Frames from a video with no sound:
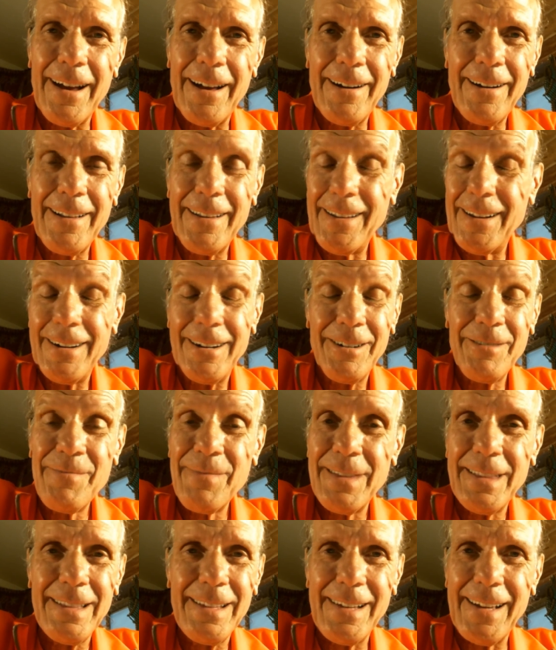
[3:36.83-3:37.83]
I don't, you know,
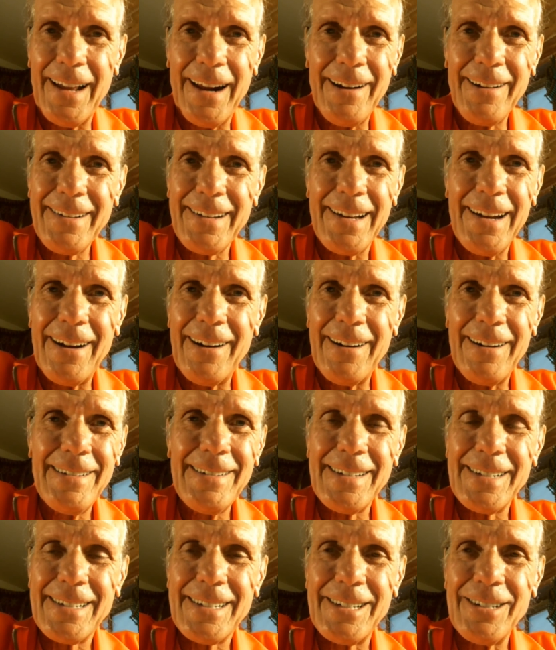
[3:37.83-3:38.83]
I don't care.
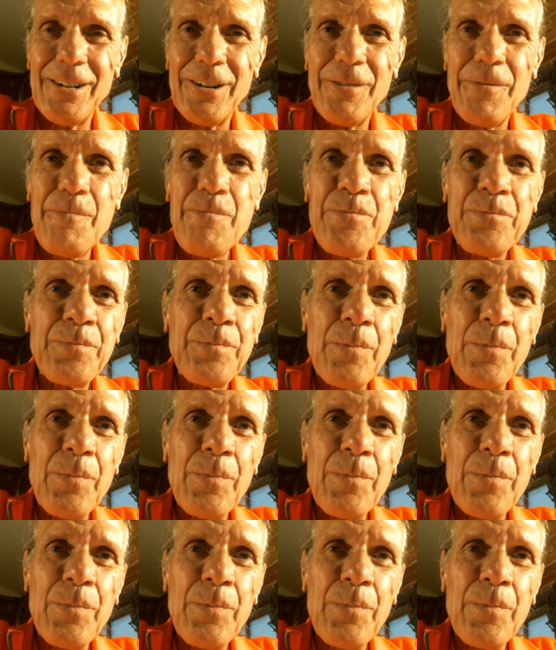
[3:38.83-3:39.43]
And so,